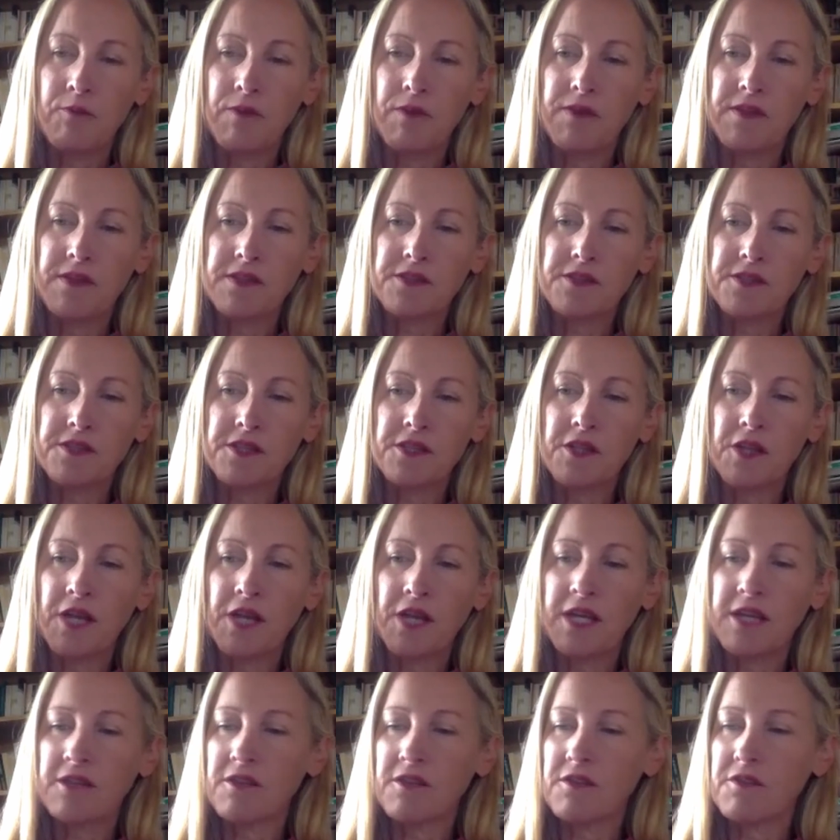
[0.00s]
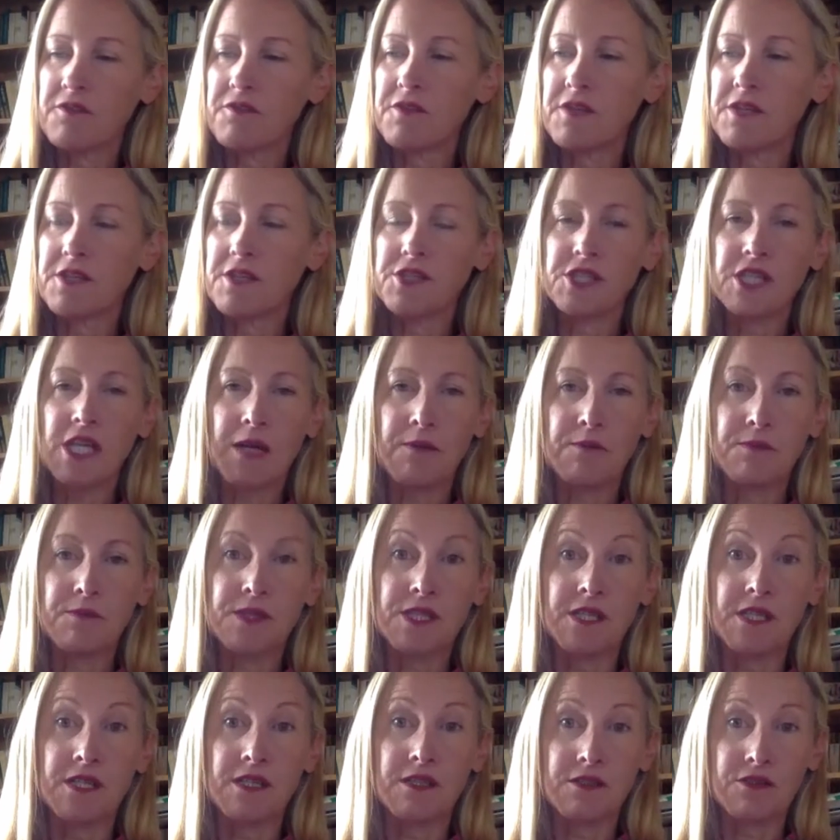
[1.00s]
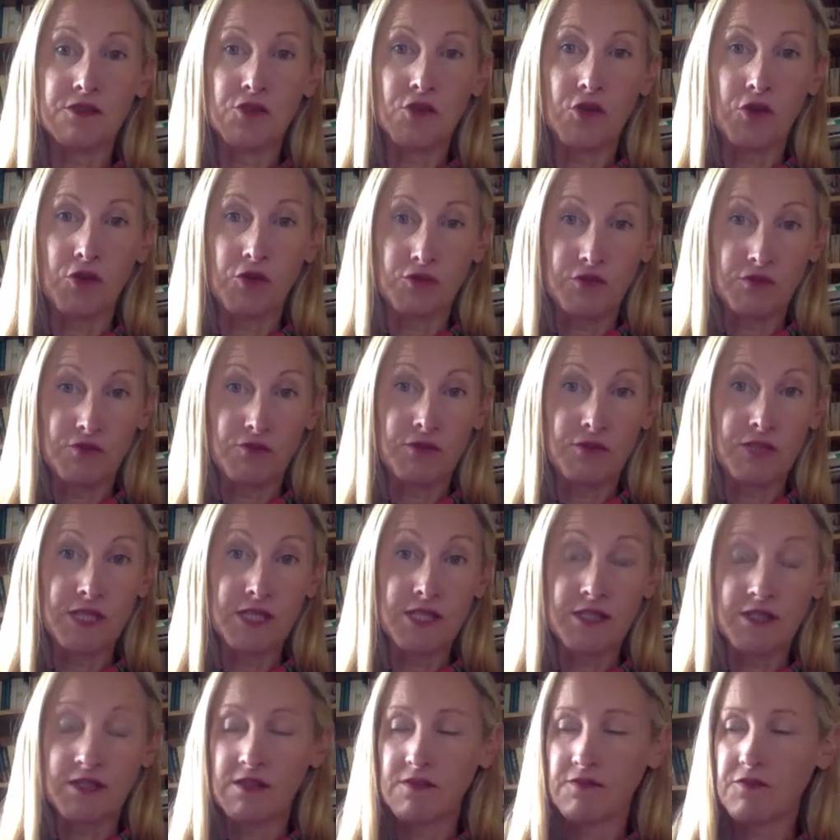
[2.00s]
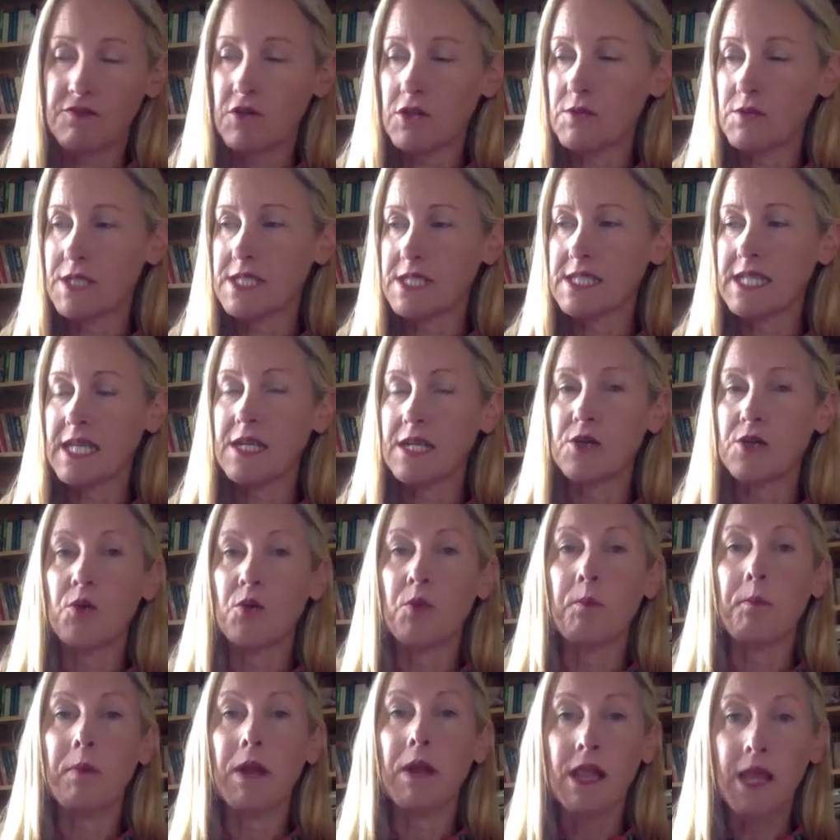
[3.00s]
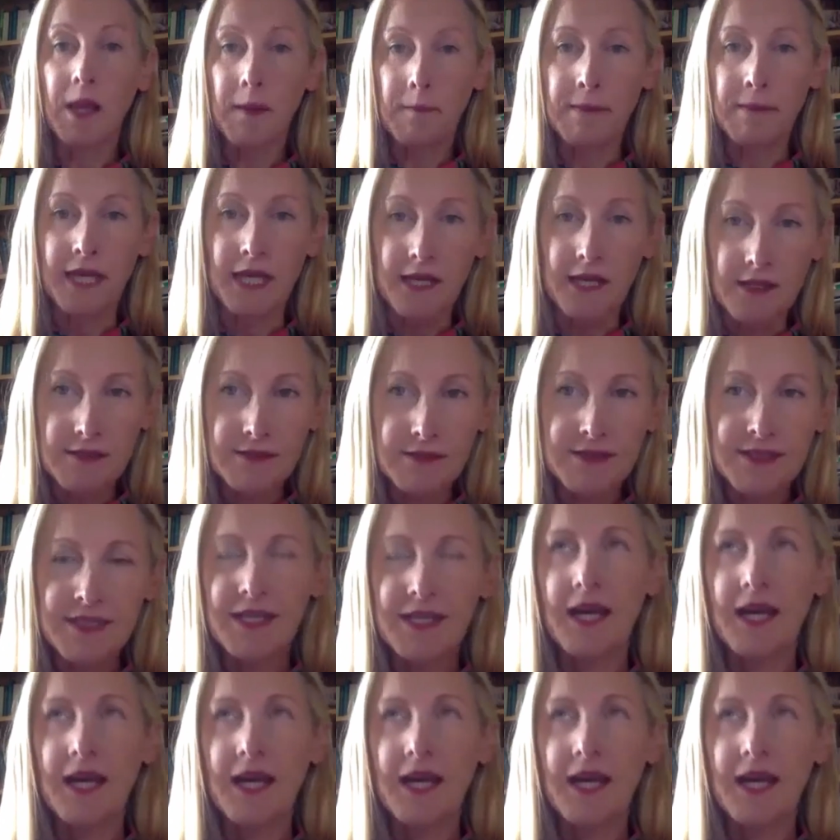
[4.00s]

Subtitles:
this is the night that the first chapter got written the following day, called Plumbing.